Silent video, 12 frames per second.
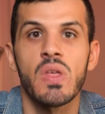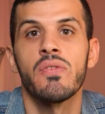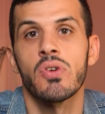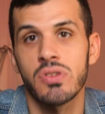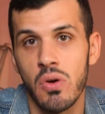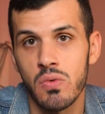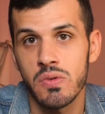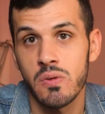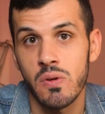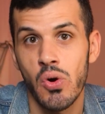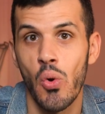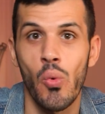for those
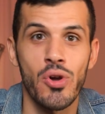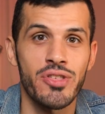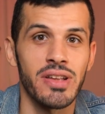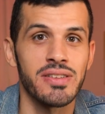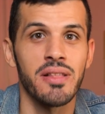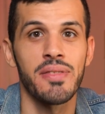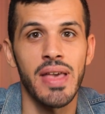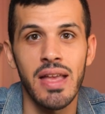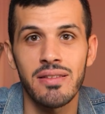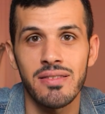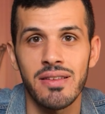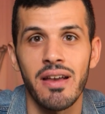who watched until the
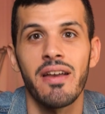end,